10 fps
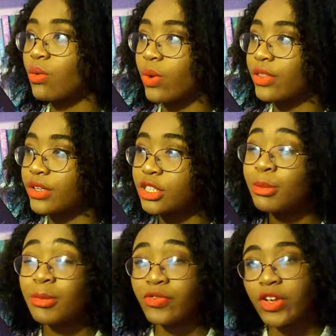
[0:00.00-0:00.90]
whether it should
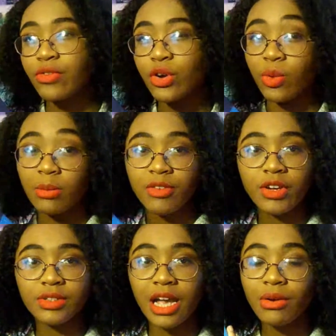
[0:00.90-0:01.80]
be my favorite or one of my
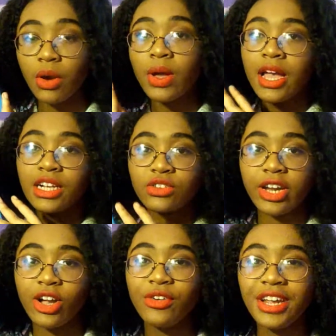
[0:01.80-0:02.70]
favorites. I don't know. It's
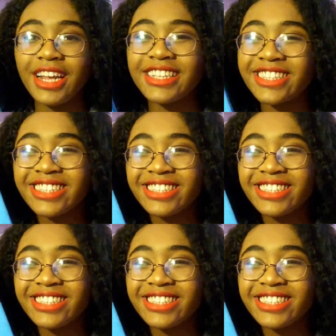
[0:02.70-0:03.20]
great. Go read it.